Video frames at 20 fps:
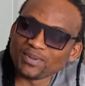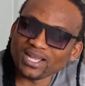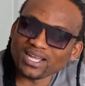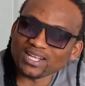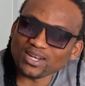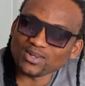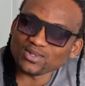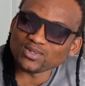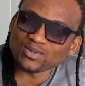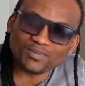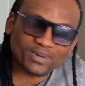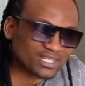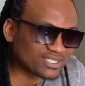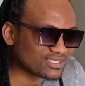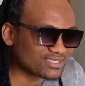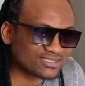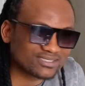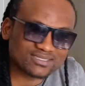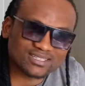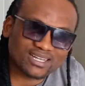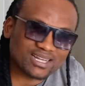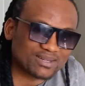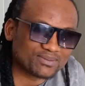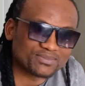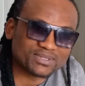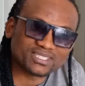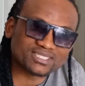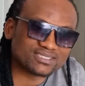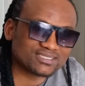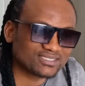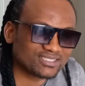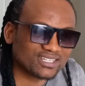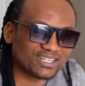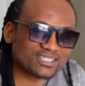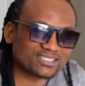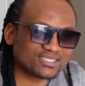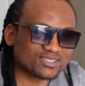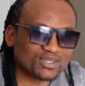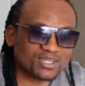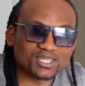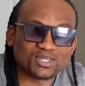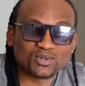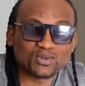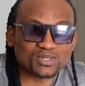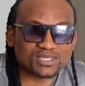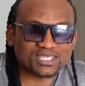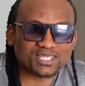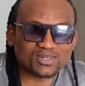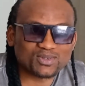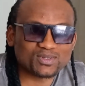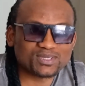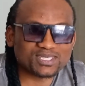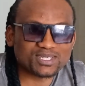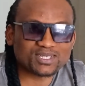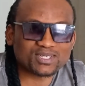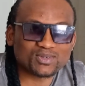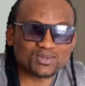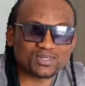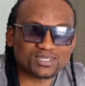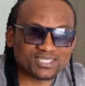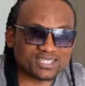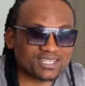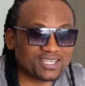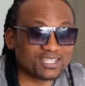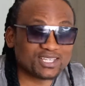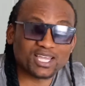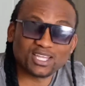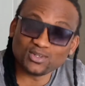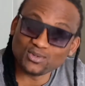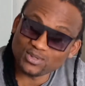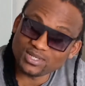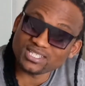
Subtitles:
background, but man, seriously, I know